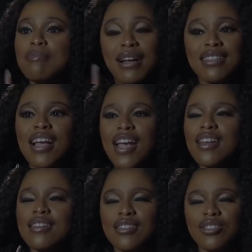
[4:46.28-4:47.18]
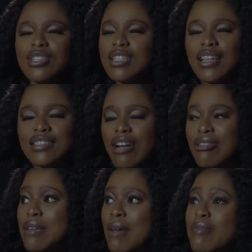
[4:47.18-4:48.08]
Mandla in literally, like the
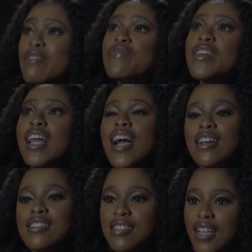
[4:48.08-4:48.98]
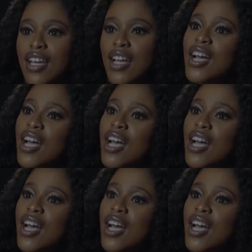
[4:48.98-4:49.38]
director made me feel like I can sing.